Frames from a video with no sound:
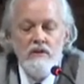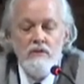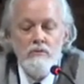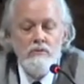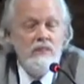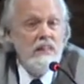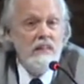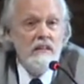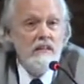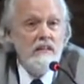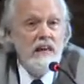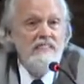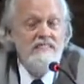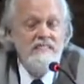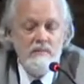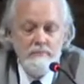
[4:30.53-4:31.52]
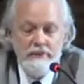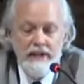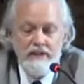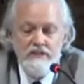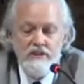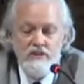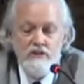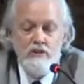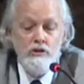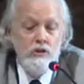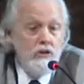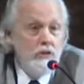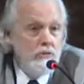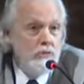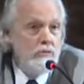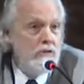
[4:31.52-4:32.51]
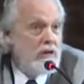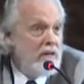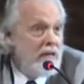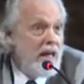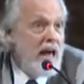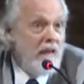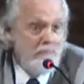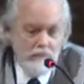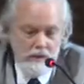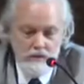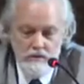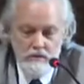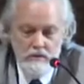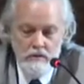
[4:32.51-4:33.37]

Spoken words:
the real has subjected you to them,